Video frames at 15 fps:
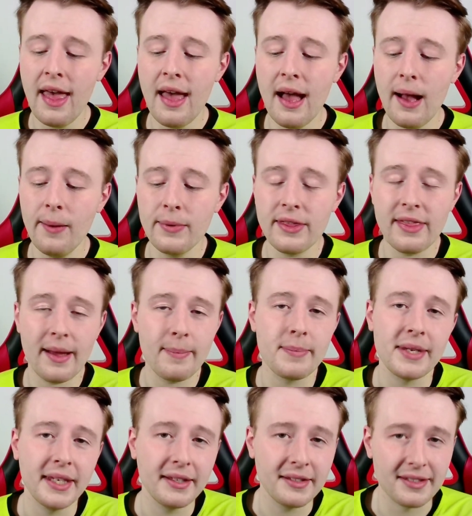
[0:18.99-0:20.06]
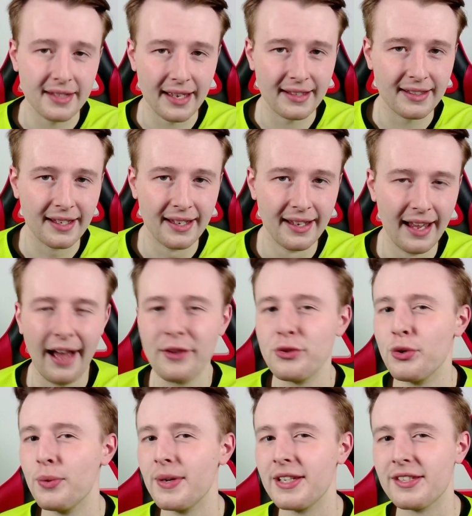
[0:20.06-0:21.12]
And with that being said, as
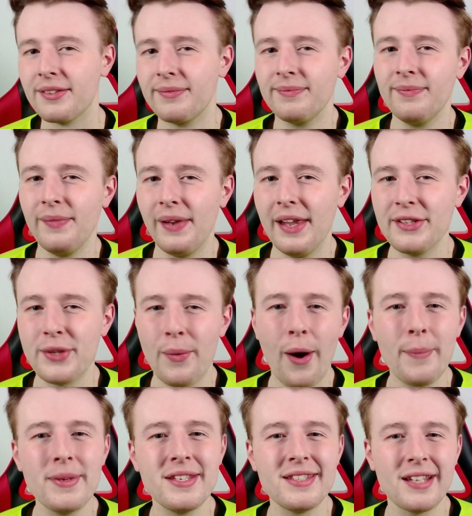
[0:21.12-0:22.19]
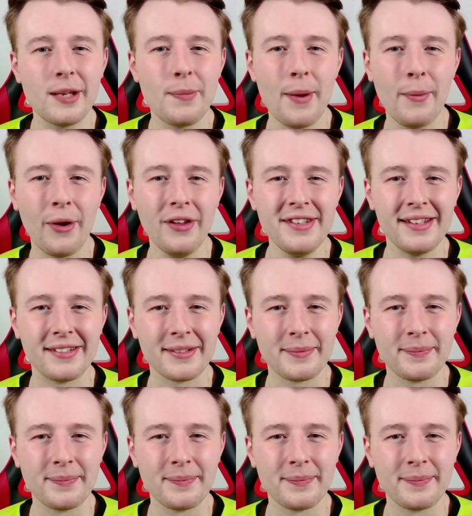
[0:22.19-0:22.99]
always, let's go hop into 6pm content.